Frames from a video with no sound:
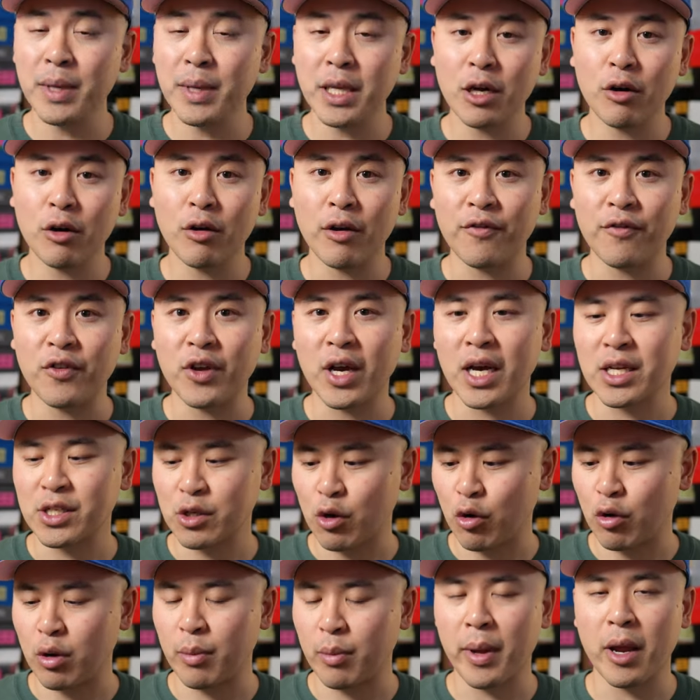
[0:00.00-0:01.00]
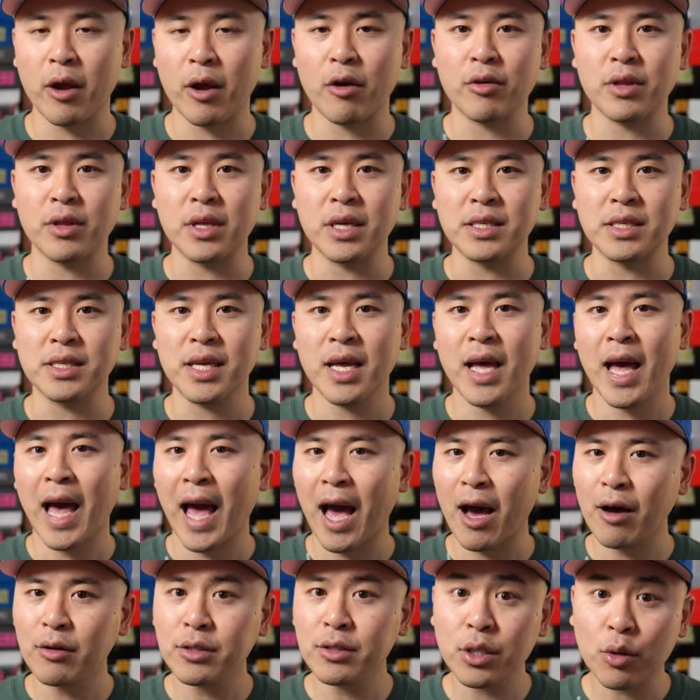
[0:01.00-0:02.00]
me know if you guys own a pair of these.
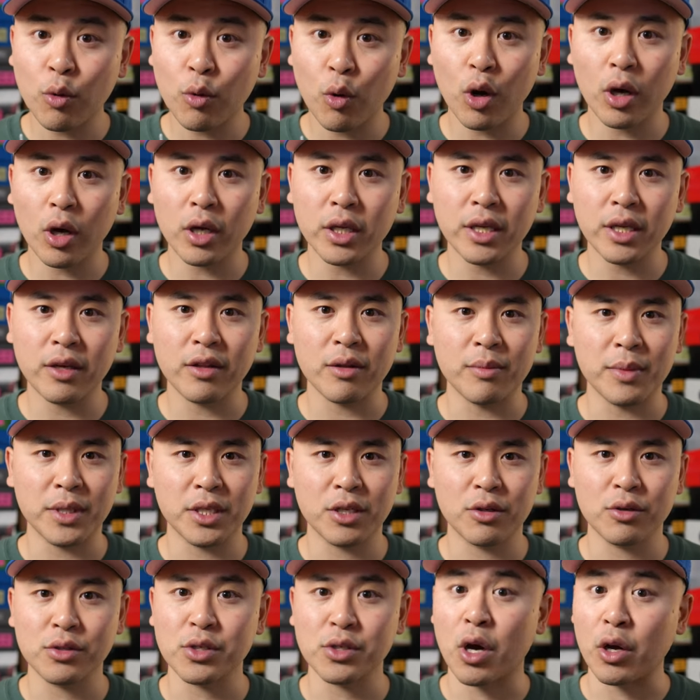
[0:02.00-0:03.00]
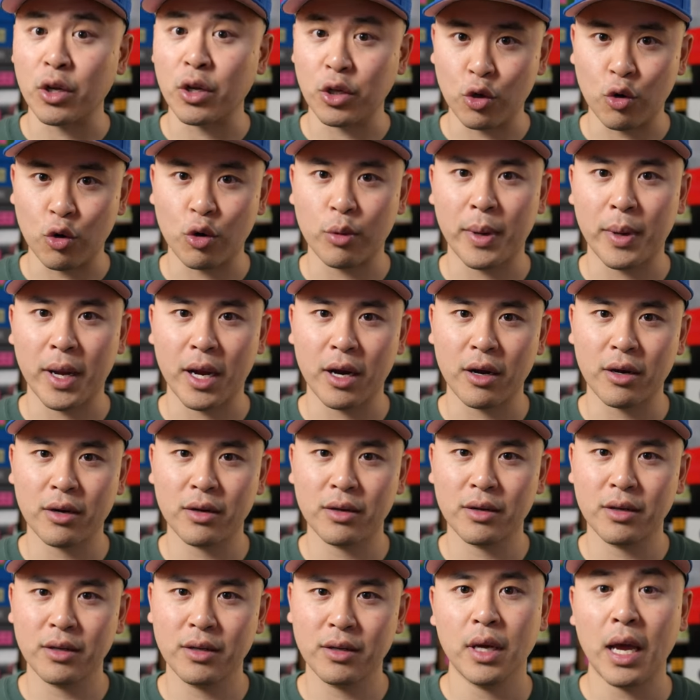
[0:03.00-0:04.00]
How's the quality of the materials on your pair?
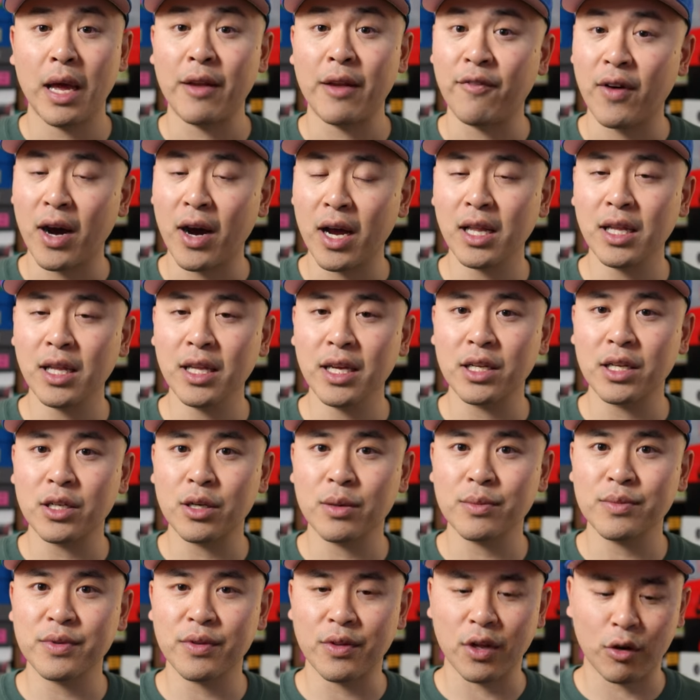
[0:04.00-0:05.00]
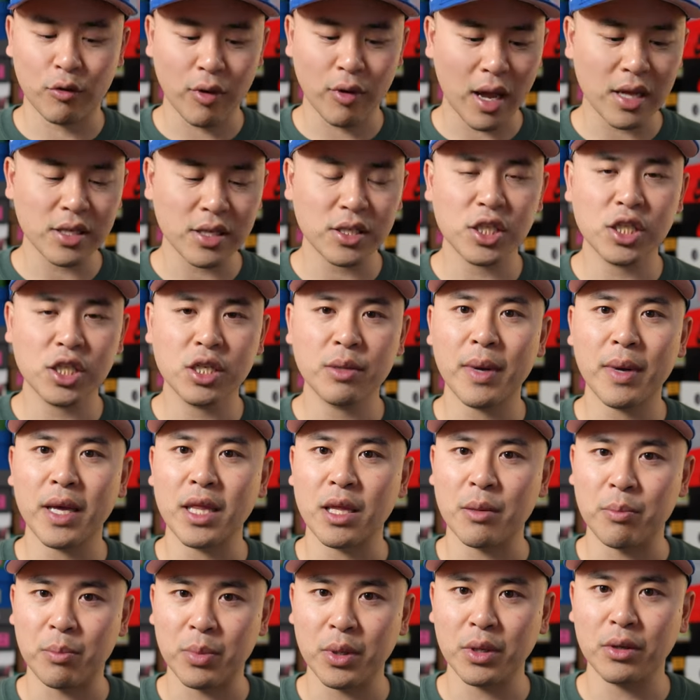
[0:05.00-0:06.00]
And finally, in terms of the craftsmanship and
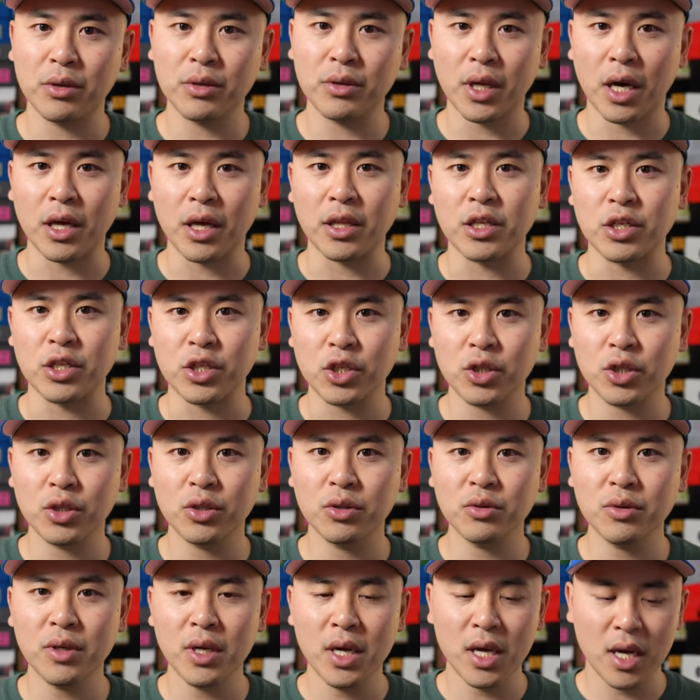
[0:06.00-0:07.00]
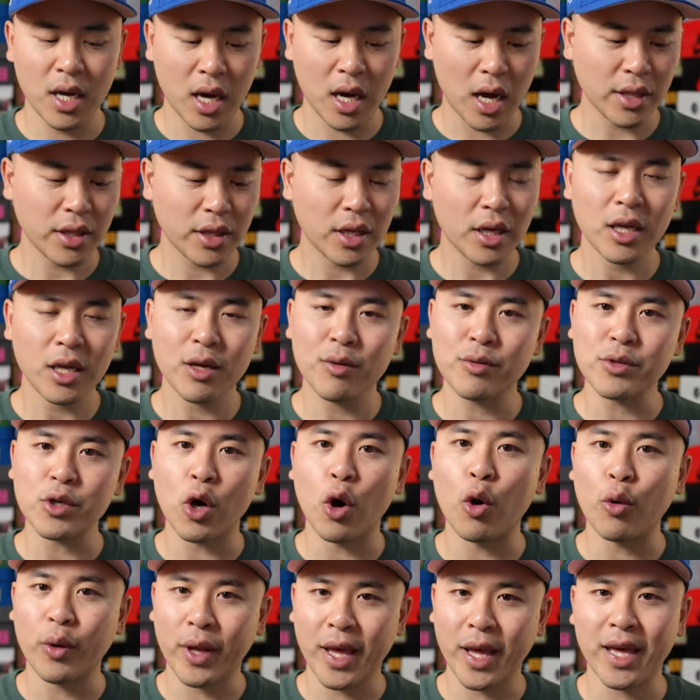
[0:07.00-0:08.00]
the build on this shoe, I thought it was
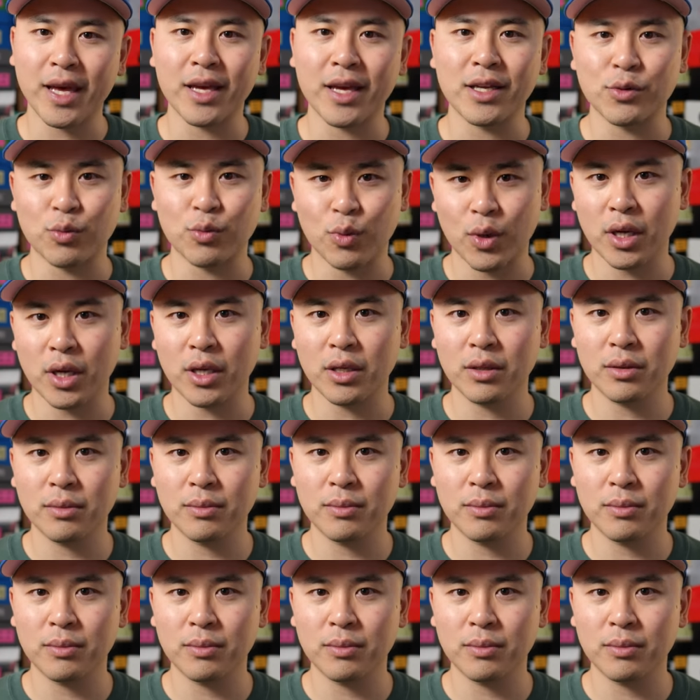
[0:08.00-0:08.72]
okay as well.